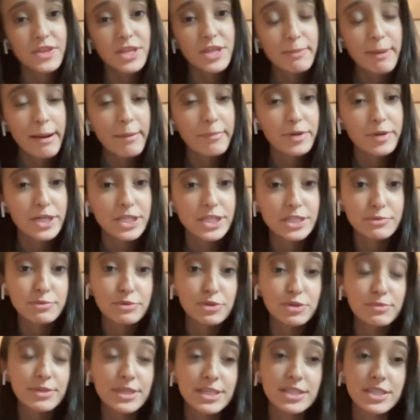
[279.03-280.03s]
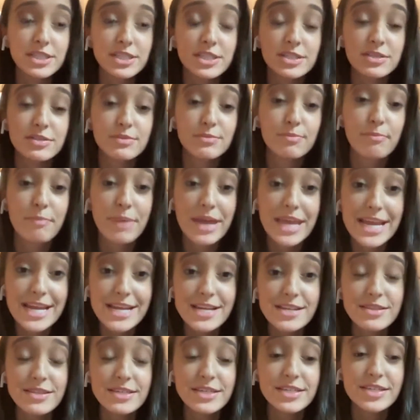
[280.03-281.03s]
And then my principal made the
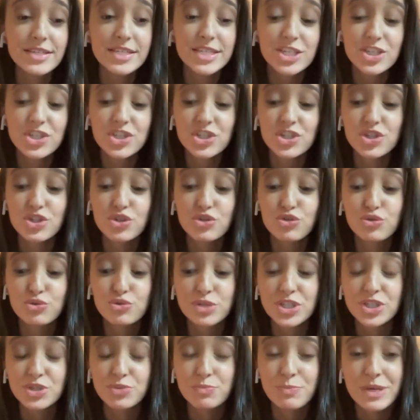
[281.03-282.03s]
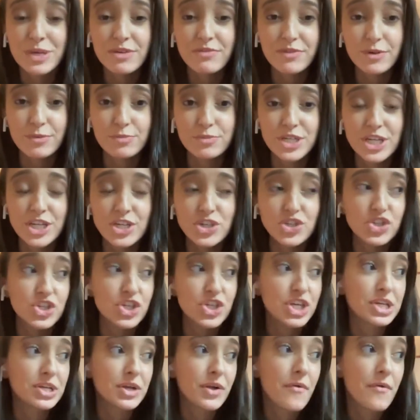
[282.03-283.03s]
made the decision to switch me from
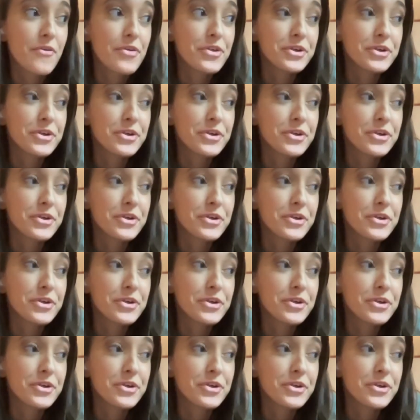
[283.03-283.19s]
teaching